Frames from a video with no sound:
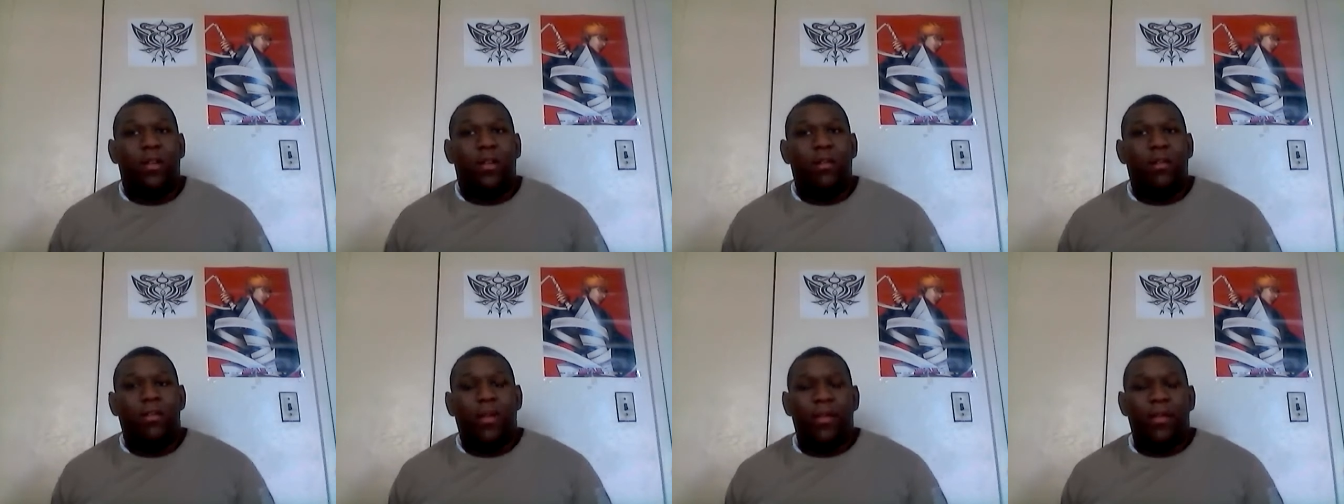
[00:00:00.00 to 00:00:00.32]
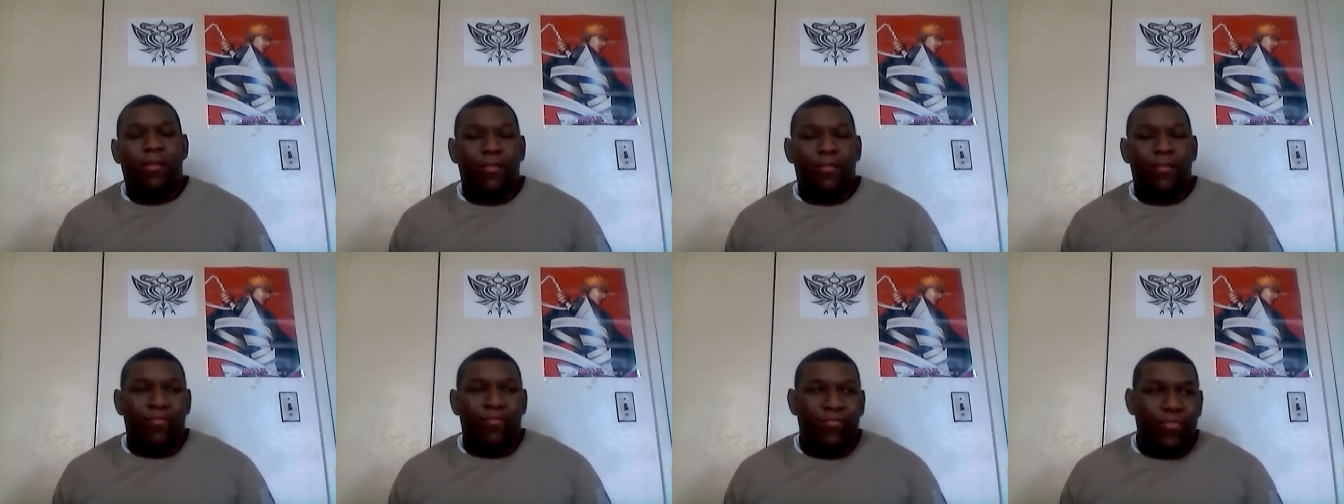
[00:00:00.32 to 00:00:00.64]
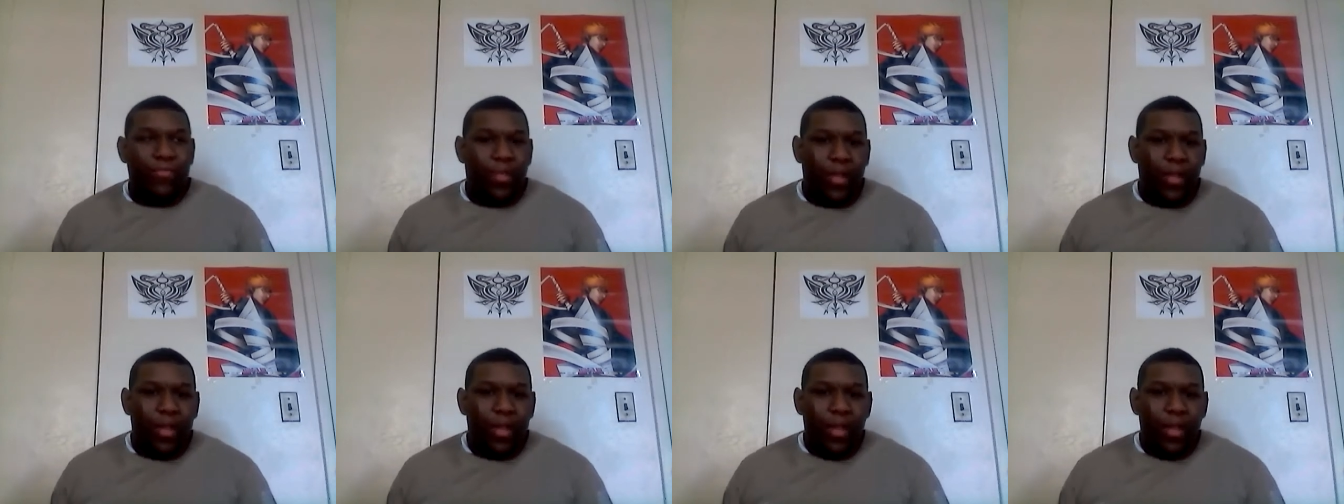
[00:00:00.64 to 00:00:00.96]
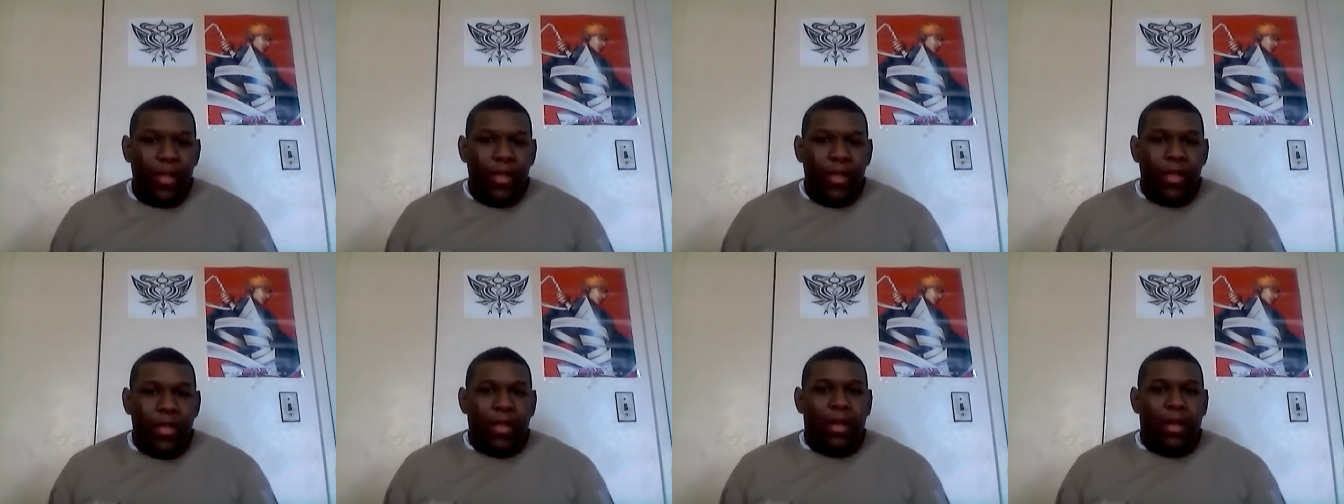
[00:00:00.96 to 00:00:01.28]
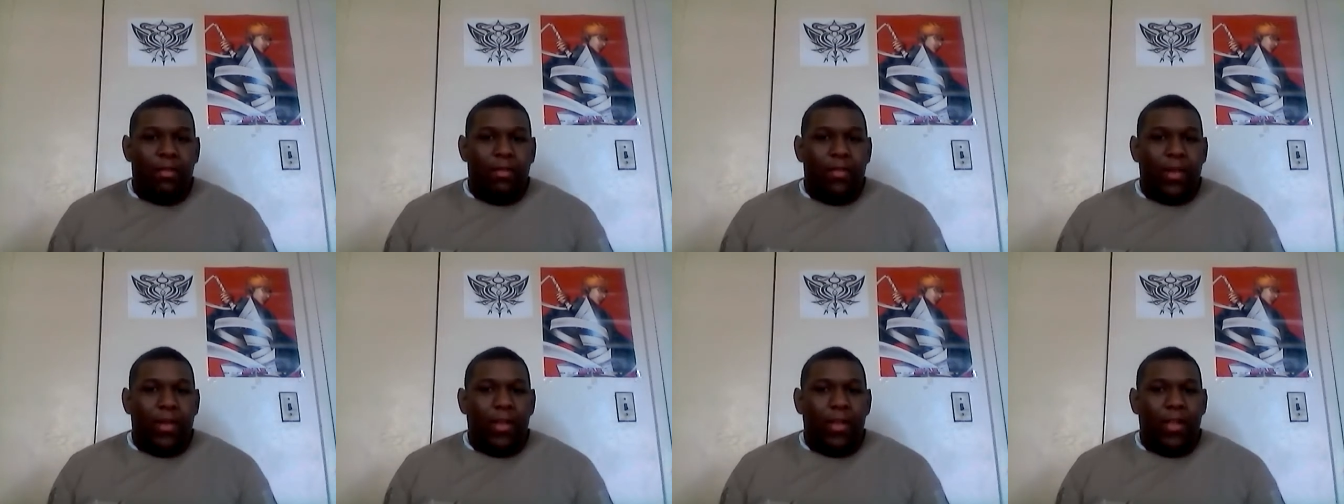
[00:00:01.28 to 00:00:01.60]
I mean,
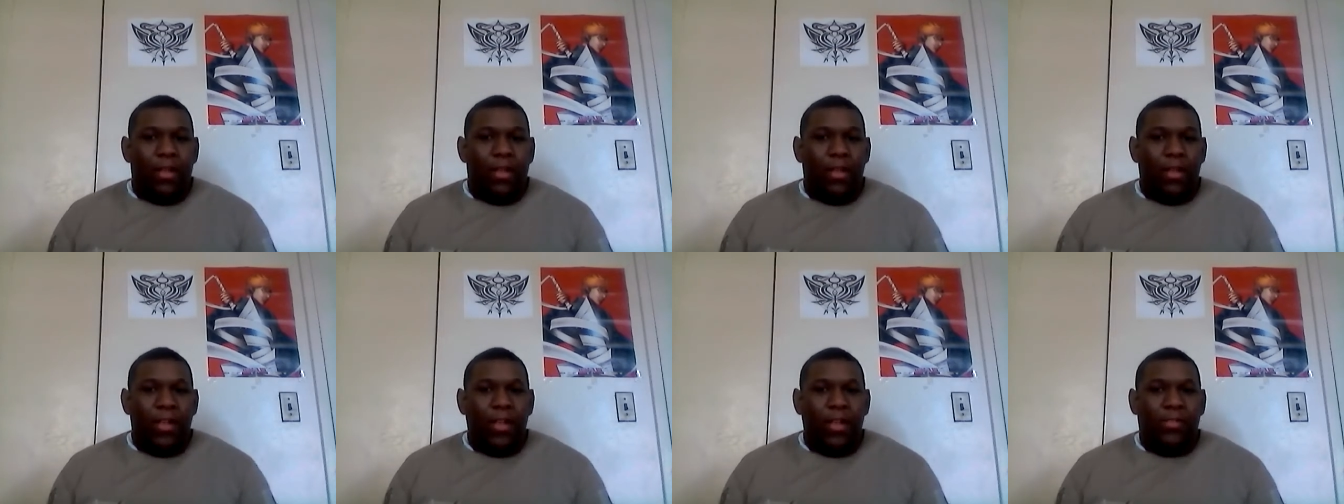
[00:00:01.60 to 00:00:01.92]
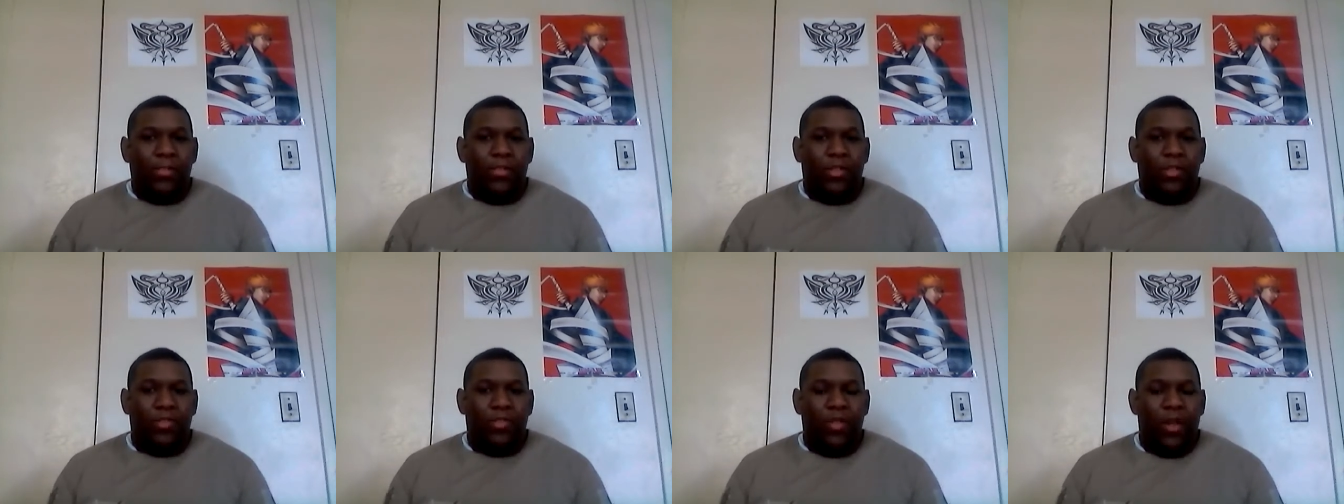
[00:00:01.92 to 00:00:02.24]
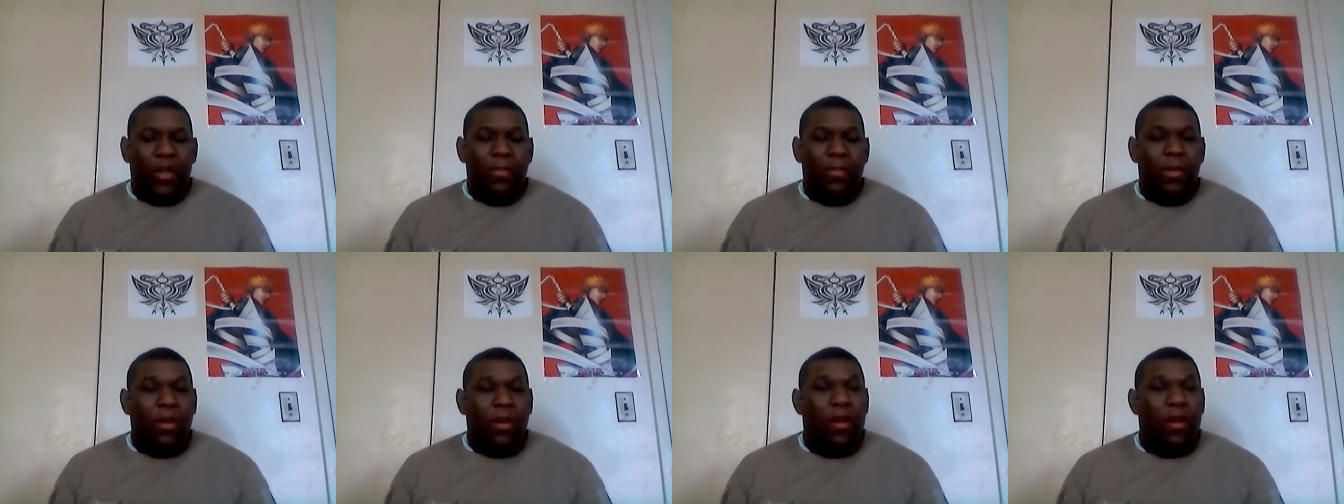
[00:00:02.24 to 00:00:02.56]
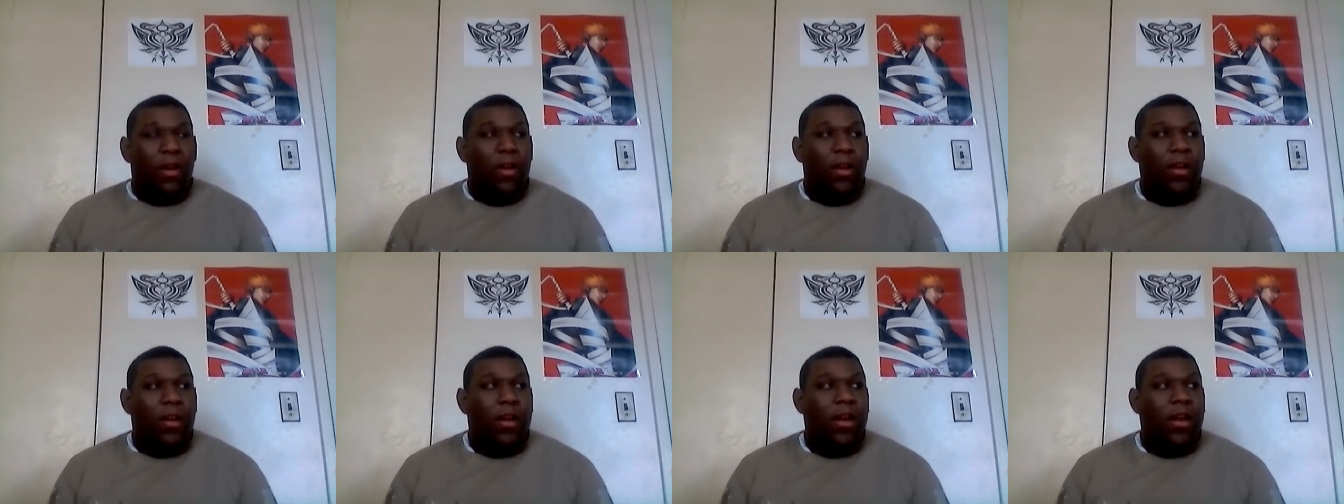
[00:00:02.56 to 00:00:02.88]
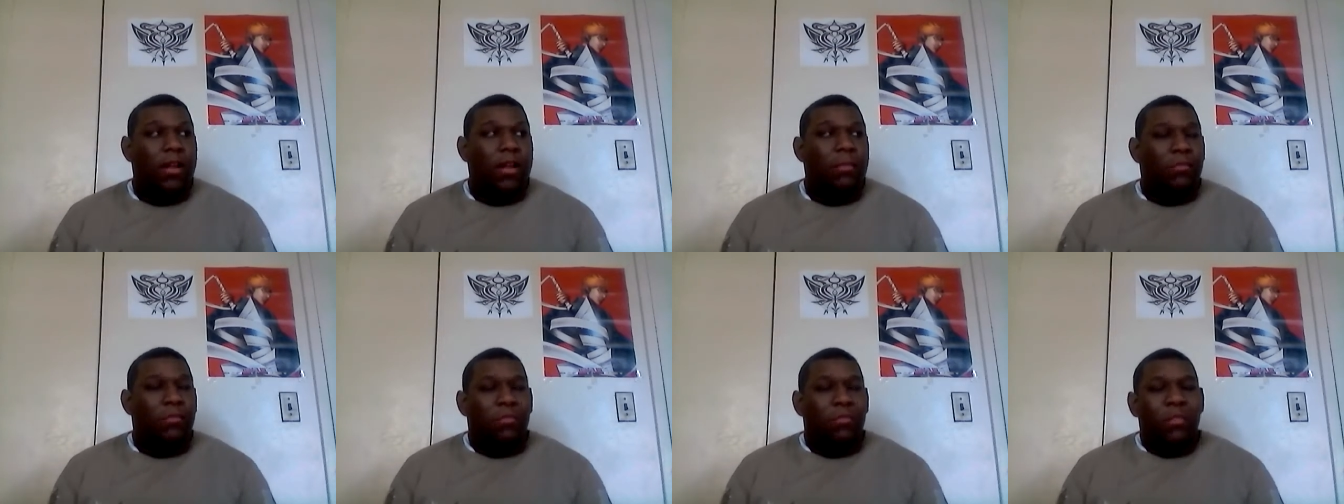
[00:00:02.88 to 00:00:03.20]
I mean, it is for streaming
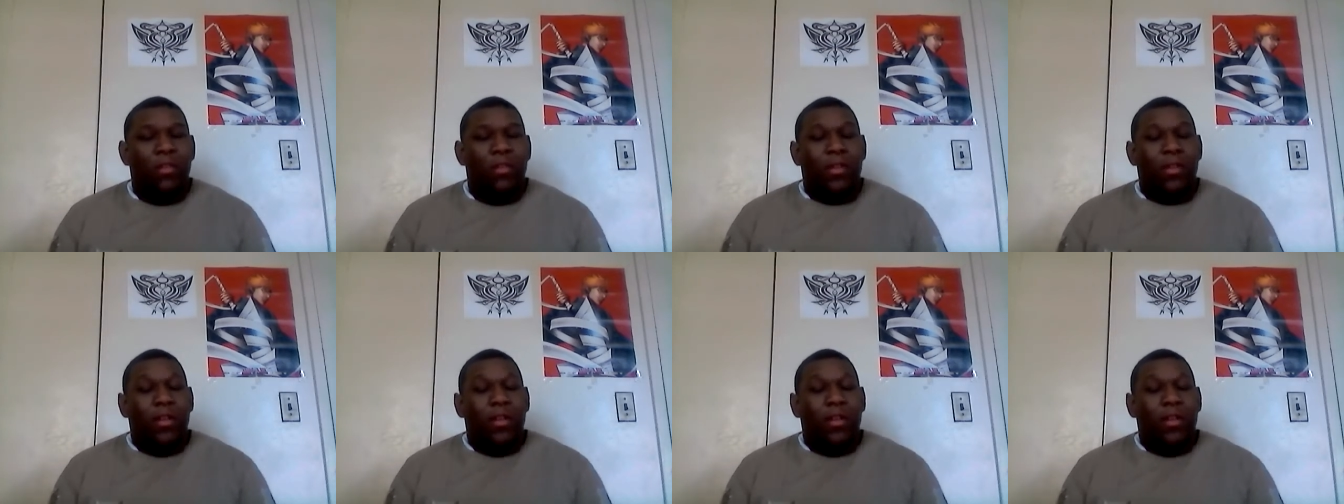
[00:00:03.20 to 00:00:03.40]
online,